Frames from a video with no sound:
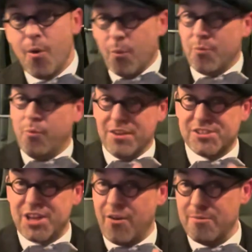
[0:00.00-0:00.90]
with one's
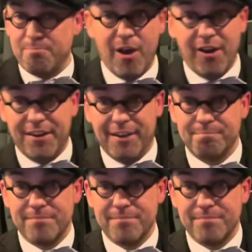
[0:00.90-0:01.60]
current partner,